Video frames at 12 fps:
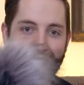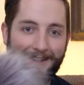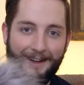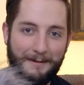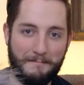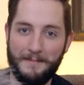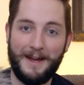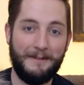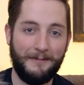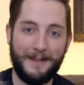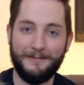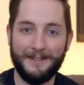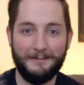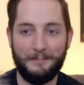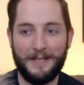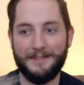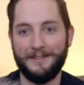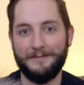uh, my favorite
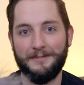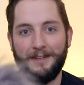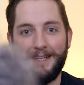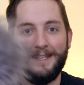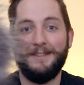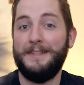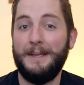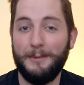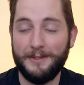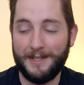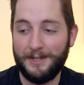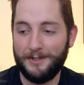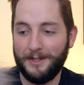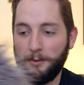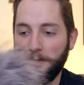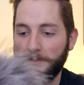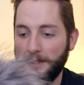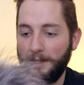piece of stabilization
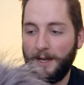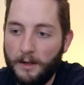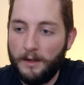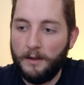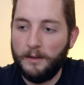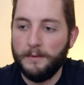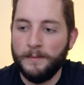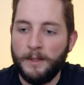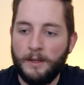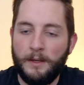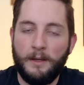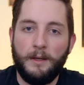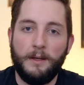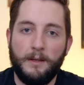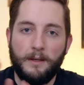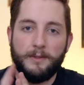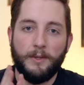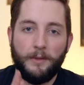equipment.
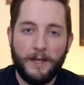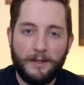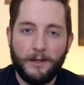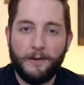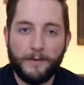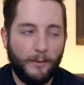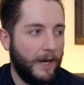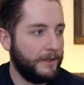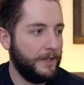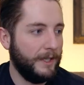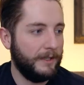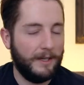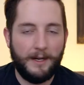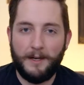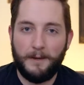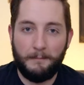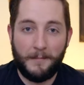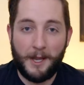So thank you all for watching.
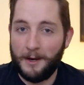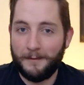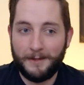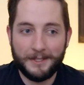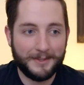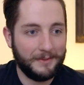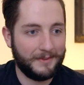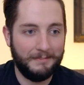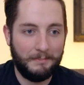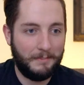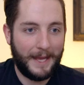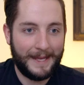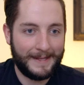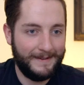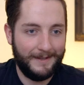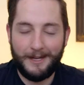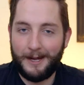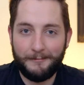Um, none of this was paid
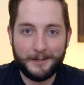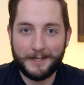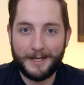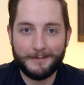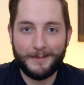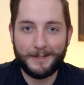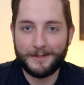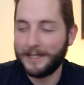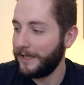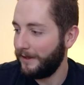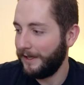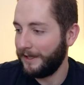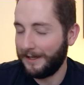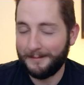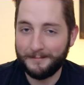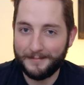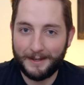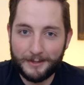advertisement or anything.
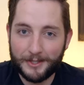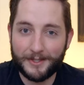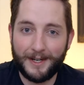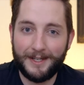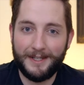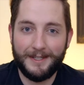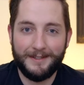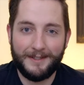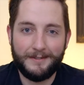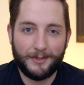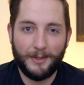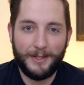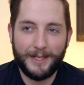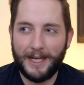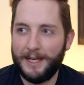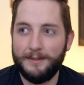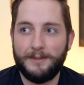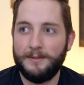I'm, I'm just trying to show you
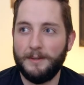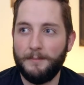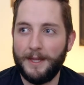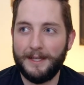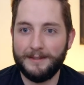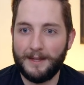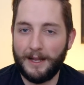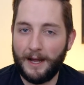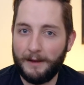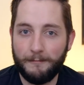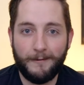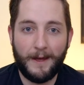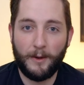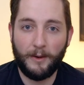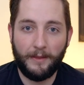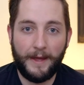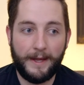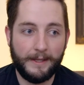guys some things that I've found
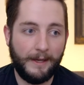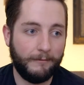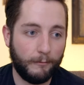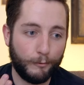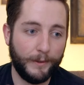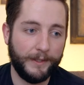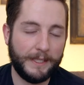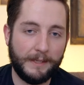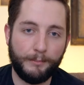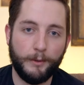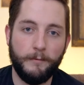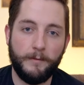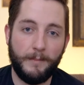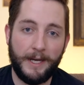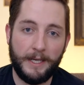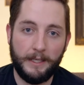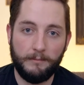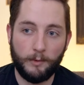that have really improved
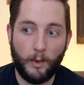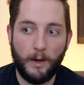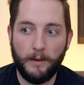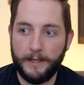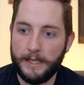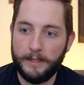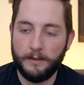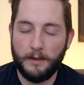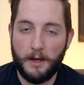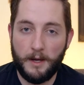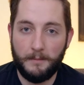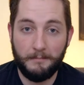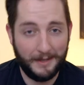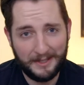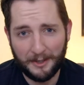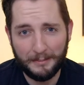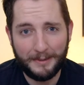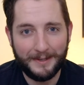my quality, um, I
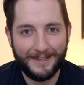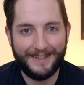hope.